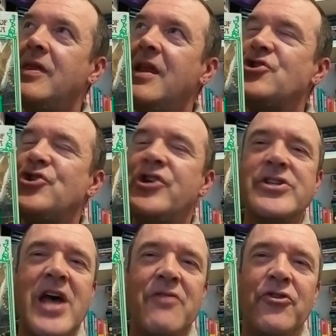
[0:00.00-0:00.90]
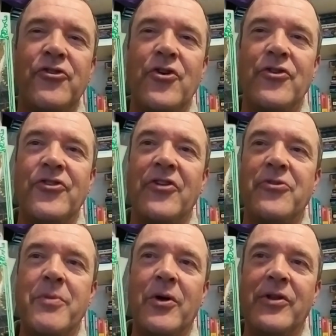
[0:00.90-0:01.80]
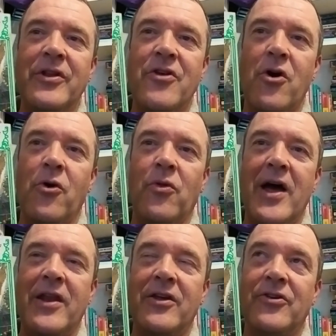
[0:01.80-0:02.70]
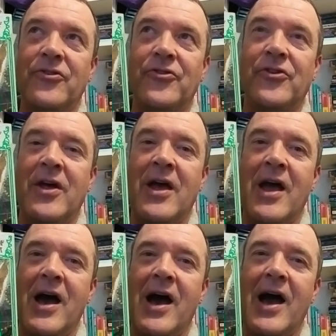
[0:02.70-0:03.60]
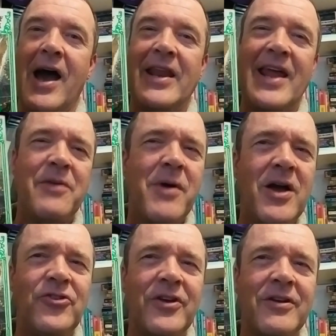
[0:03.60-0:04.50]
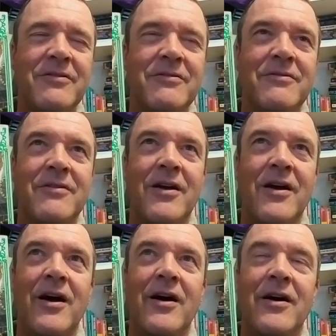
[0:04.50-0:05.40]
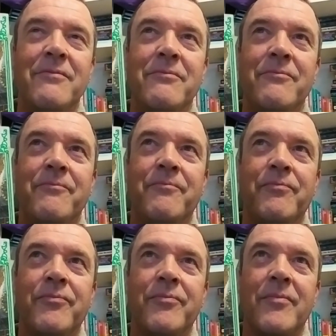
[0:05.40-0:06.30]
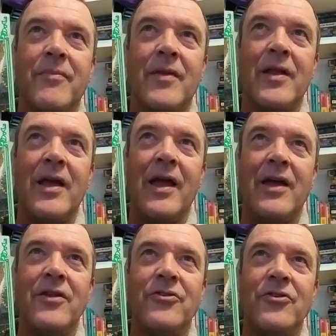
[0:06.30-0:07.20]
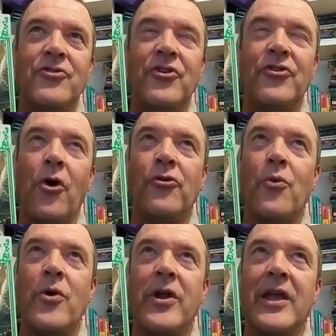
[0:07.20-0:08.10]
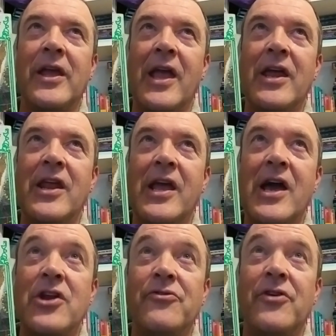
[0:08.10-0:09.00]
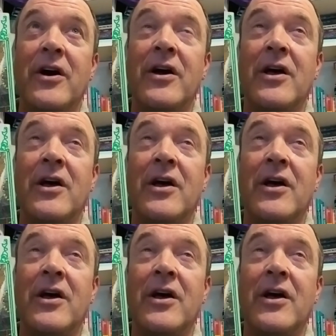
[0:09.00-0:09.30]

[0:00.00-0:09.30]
She does have a certain sensibility, though, that is anatomizing. And she's also working in a kind of a